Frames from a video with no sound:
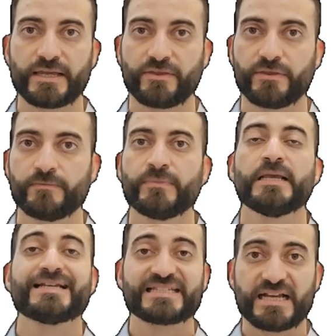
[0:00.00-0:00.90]
is
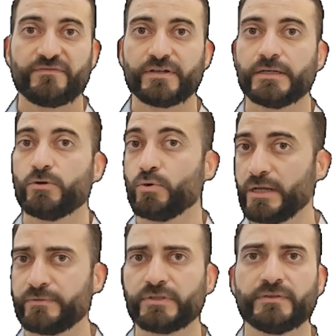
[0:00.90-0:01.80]
7
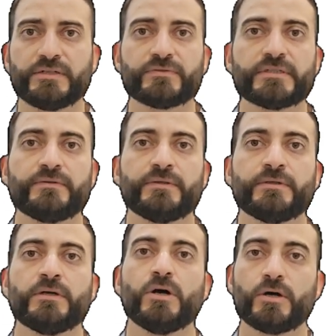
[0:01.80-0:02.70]
greater or
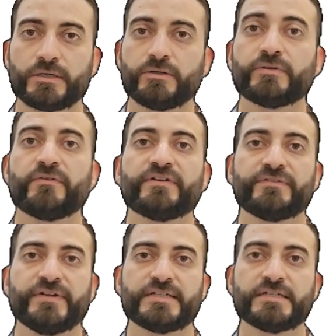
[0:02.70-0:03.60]
equal to the
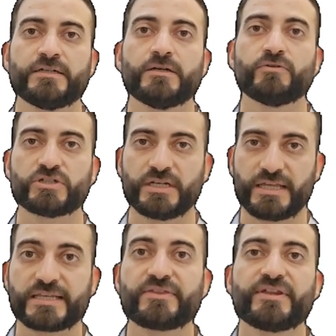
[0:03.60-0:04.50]
divisor, which
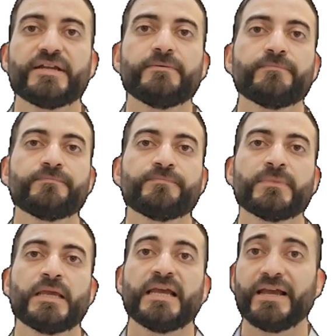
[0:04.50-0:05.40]
is 3?
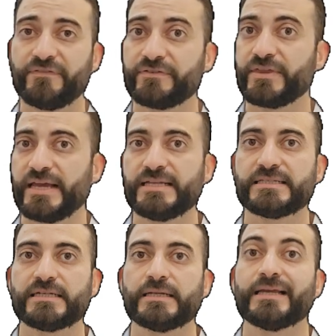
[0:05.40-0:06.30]
If the
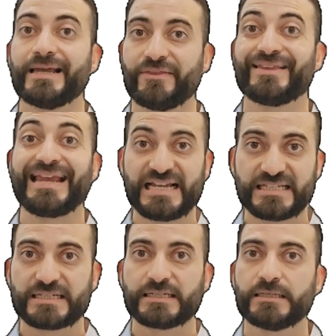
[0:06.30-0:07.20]
answer is
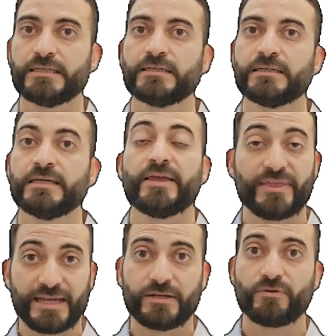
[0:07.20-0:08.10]
yes,
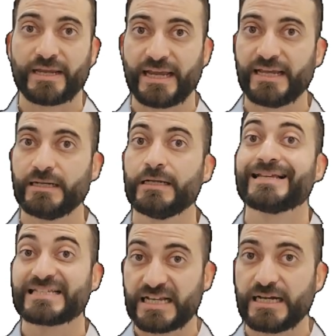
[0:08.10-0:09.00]
then we
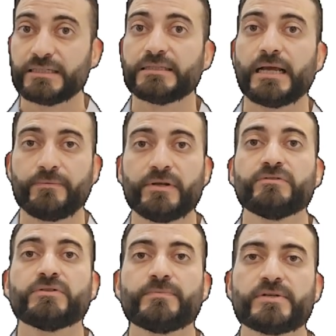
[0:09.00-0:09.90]
can start the
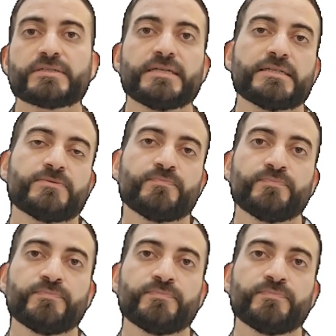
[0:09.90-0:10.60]
process.